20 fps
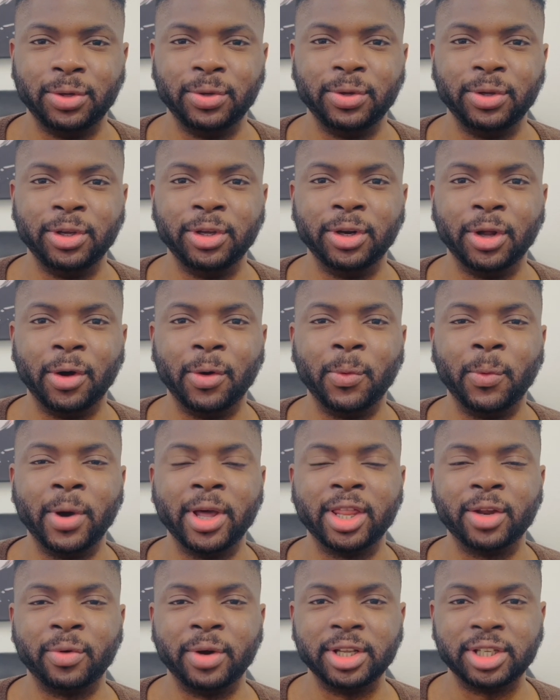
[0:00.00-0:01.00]
you know,
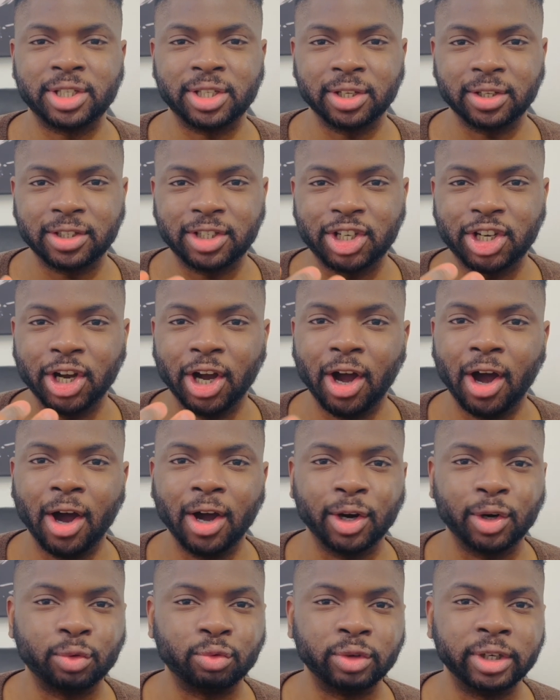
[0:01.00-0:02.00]
whether it's char
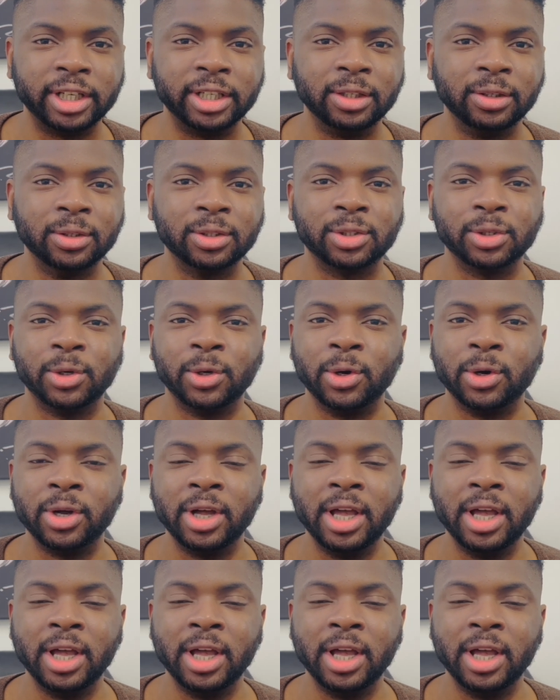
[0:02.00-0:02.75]
grilled or